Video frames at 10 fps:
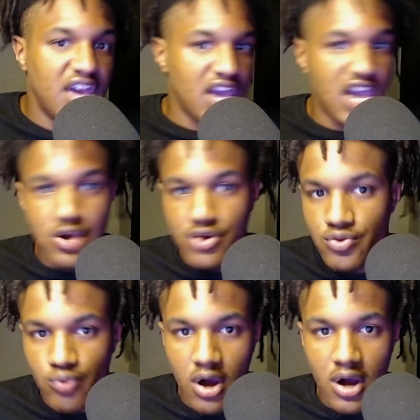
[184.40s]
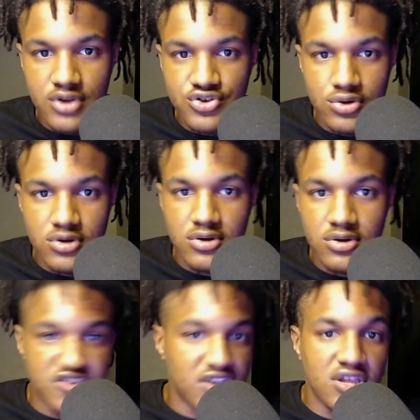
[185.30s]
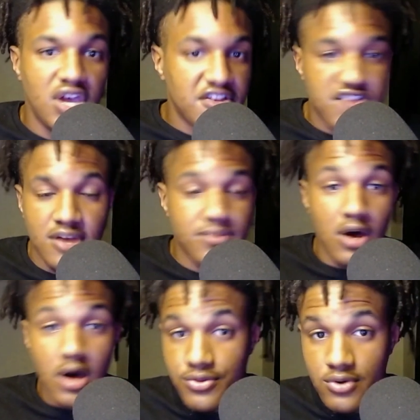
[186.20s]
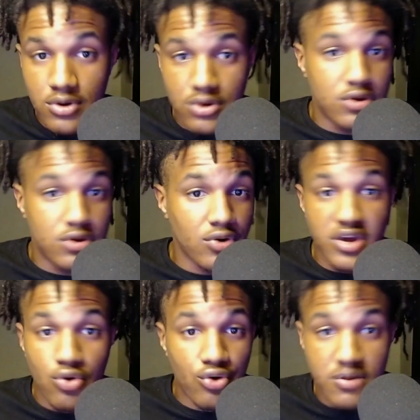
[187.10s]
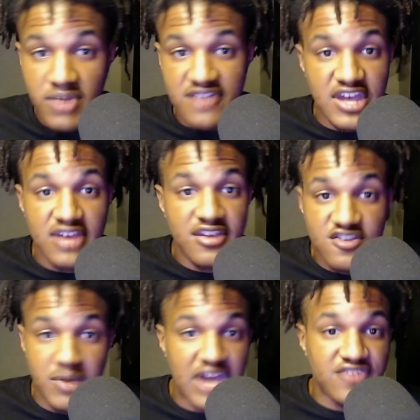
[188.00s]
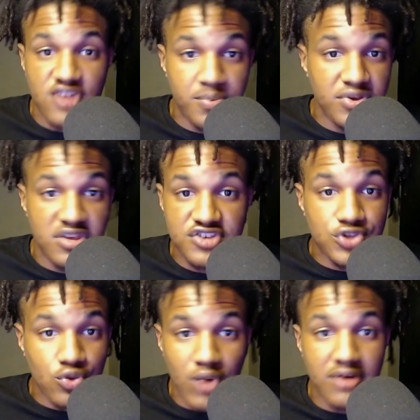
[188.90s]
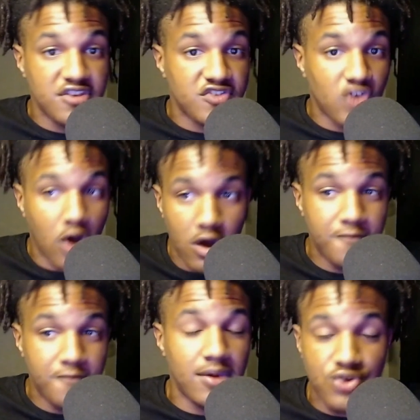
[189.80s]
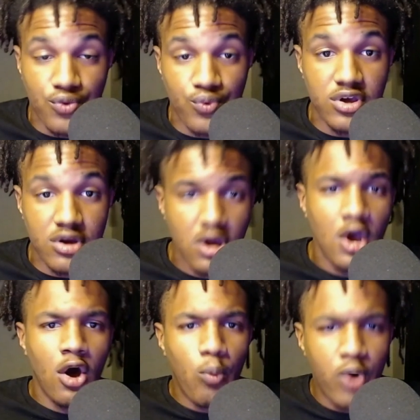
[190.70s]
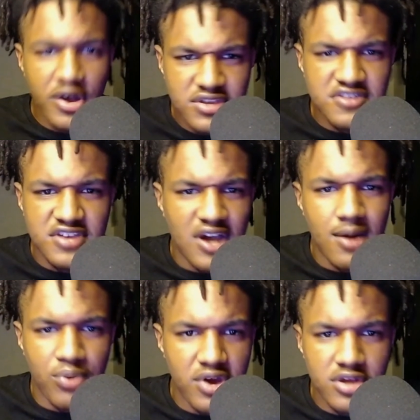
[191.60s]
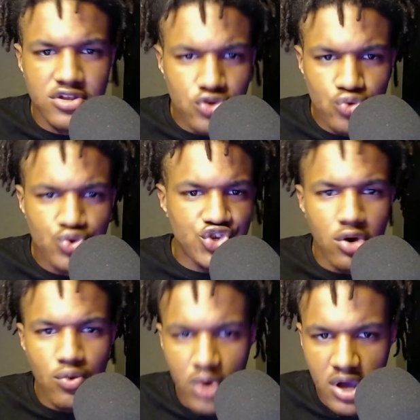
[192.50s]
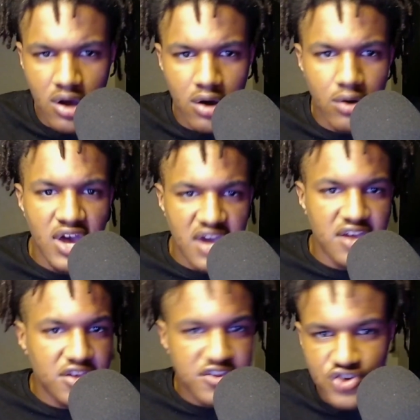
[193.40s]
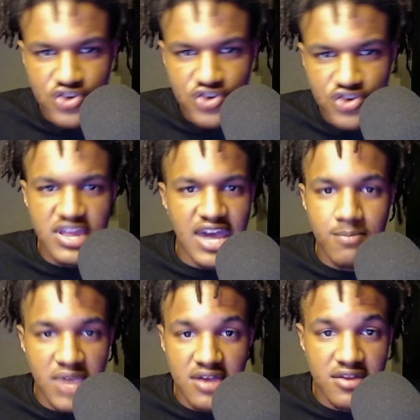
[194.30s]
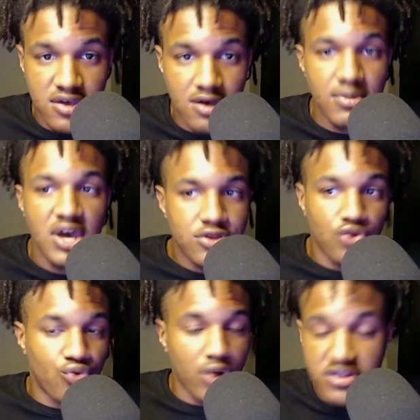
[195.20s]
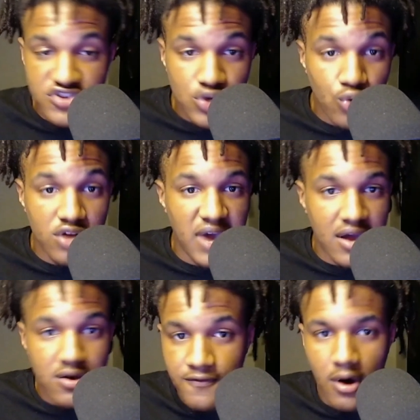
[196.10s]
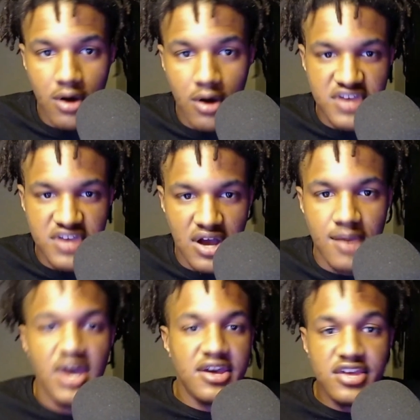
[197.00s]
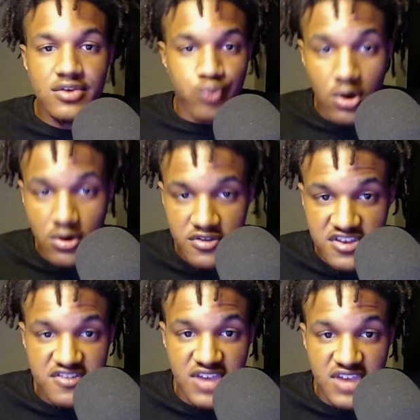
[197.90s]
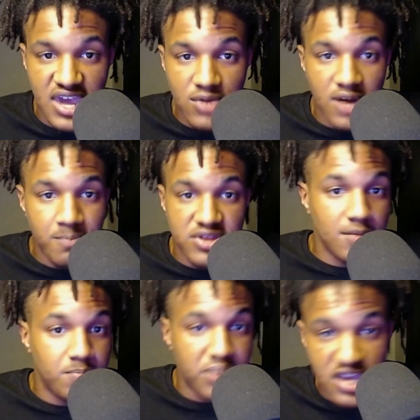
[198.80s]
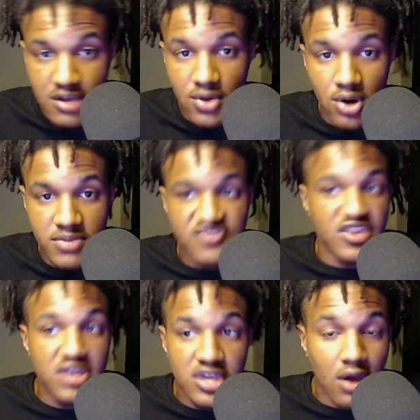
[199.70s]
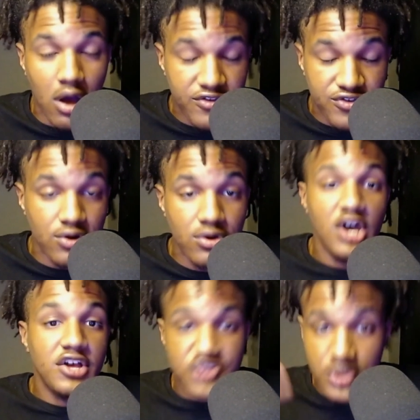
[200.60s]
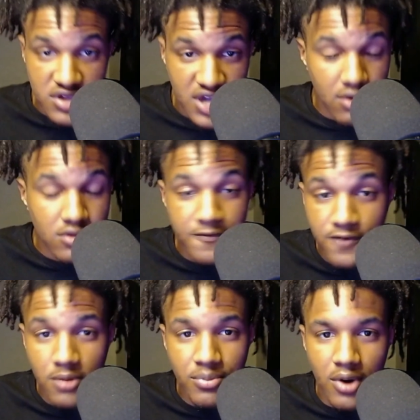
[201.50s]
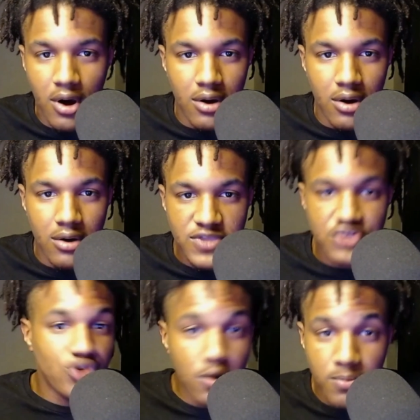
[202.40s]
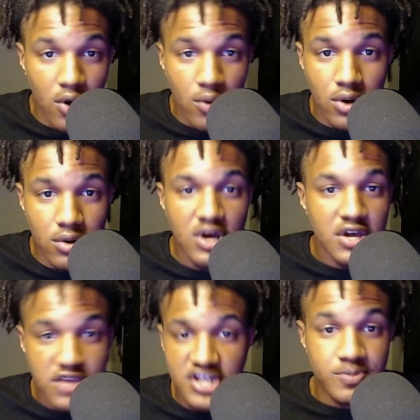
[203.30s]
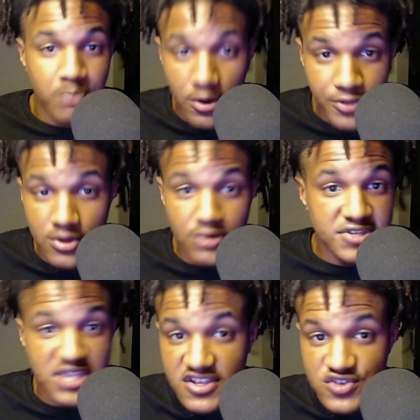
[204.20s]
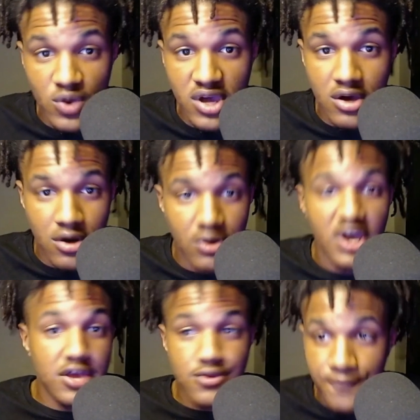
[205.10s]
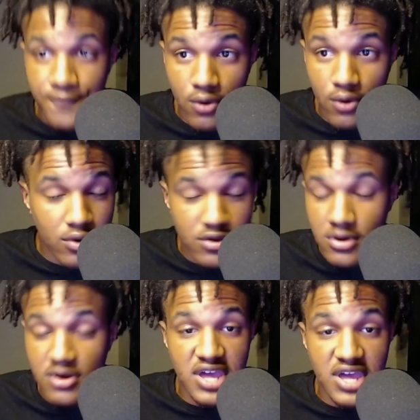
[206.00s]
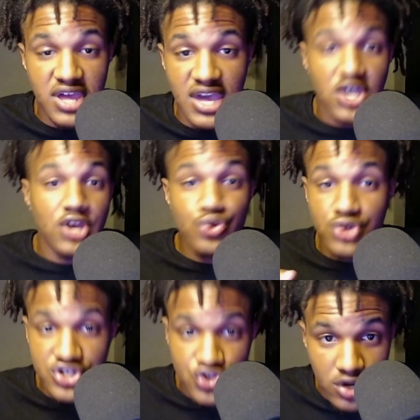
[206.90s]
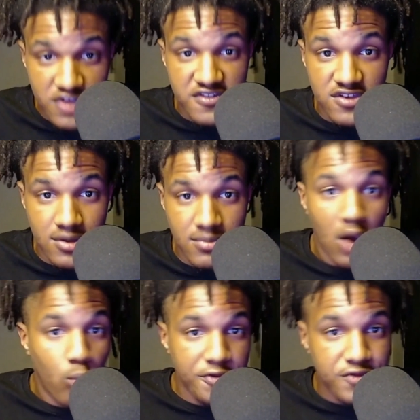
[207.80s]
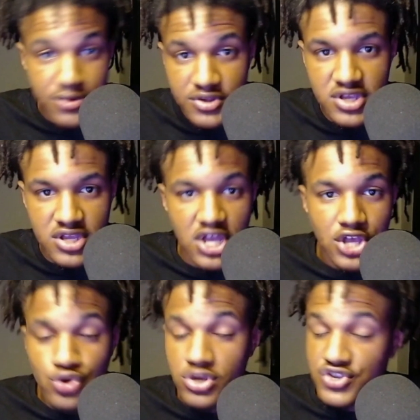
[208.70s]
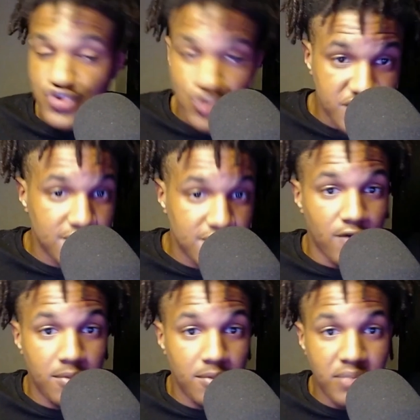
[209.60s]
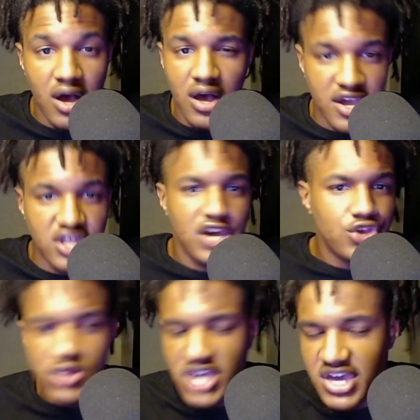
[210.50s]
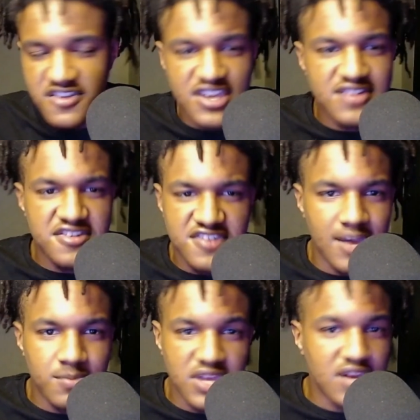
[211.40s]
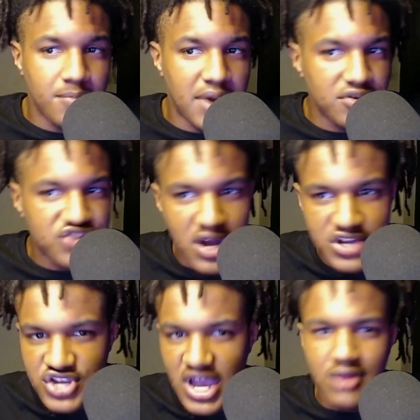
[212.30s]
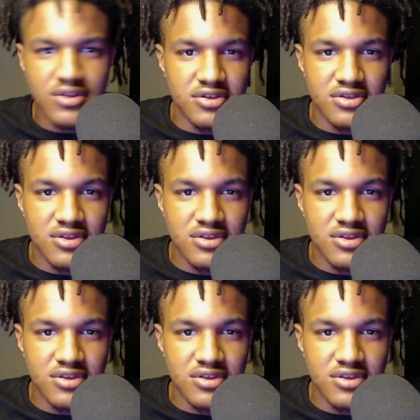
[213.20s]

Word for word: Aaron Rodgers and some of the other great quarterbacks that he's matched up against throughout his Hall of Fame career, what did Tom Brady do so well in his career that made him the greatest quarterback of all time? He rose his game up in the big moments and he also took care of the football. Joe Burrow does both of those things well. In the full quarter of games, you can trust him with the lead. You can trust him from behind. You can't say the same thing about Josh Allen.